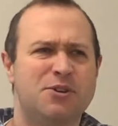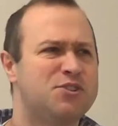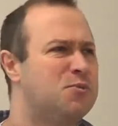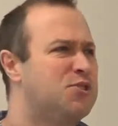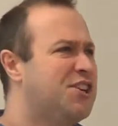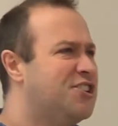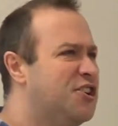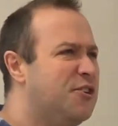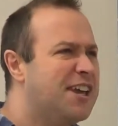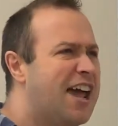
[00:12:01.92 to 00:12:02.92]
where someone says,
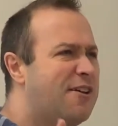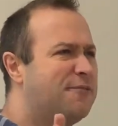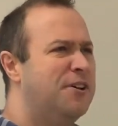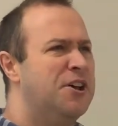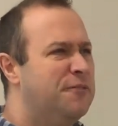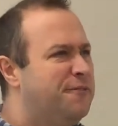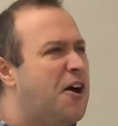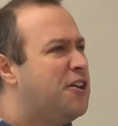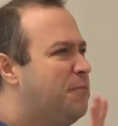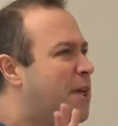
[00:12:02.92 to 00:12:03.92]
you know, if you have
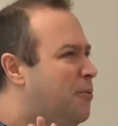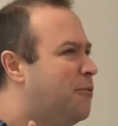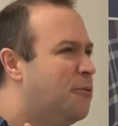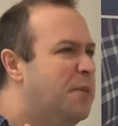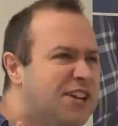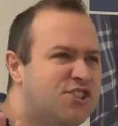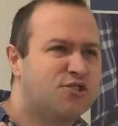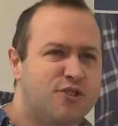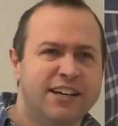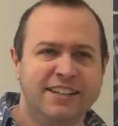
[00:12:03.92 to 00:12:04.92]
five people from
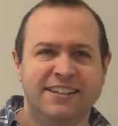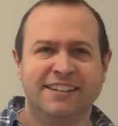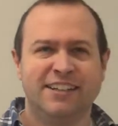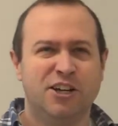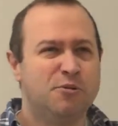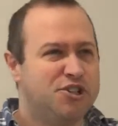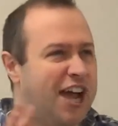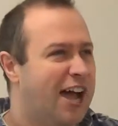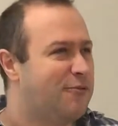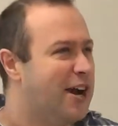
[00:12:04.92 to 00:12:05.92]
history, who would you
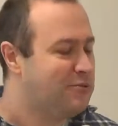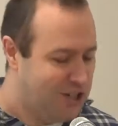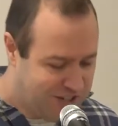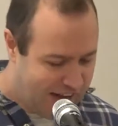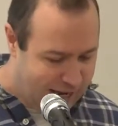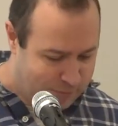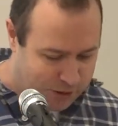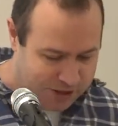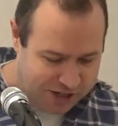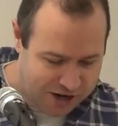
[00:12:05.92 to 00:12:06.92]
have around your
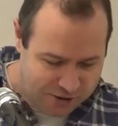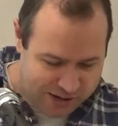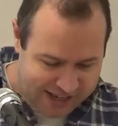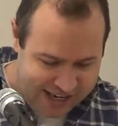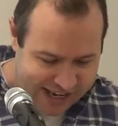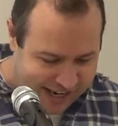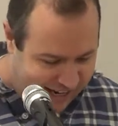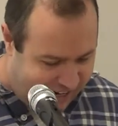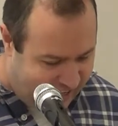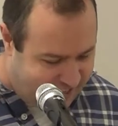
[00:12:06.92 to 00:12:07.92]
table? And you know,
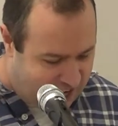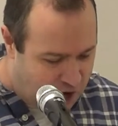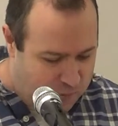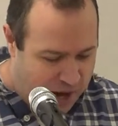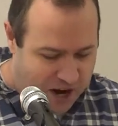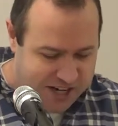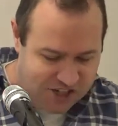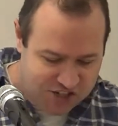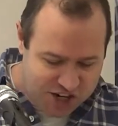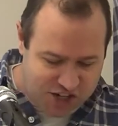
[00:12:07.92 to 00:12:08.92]
it's Albert
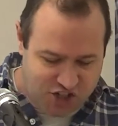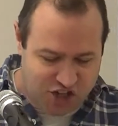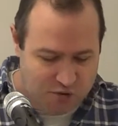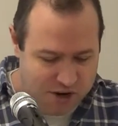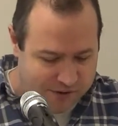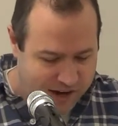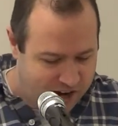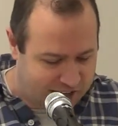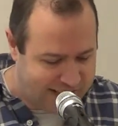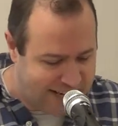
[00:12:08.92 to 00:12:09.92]
Einstein, Joan of
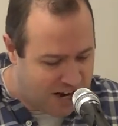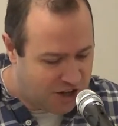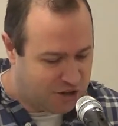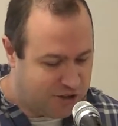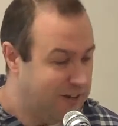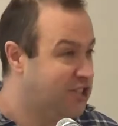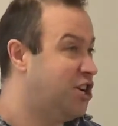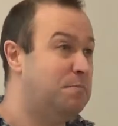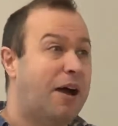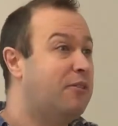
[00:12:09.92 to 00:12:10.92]
Arc, Leonardo da
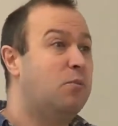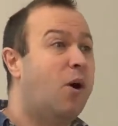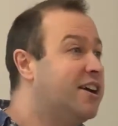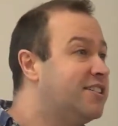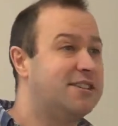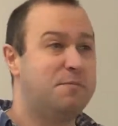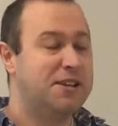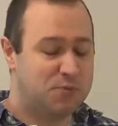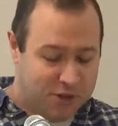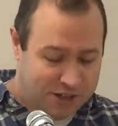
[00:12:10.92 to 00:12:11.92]
Vinci, Barry White,
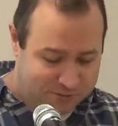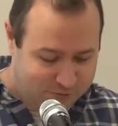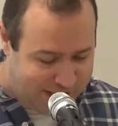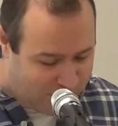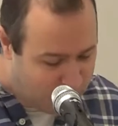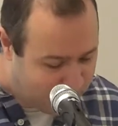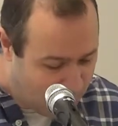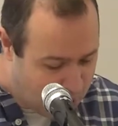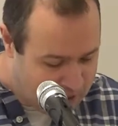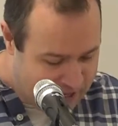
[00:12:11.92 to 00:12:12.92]
depends what you really go
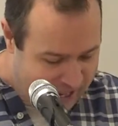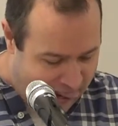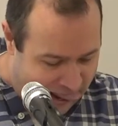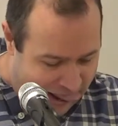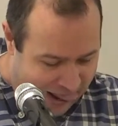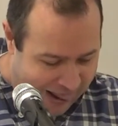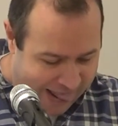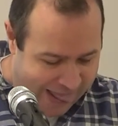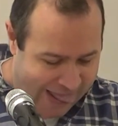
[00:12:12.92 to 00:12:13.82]
for.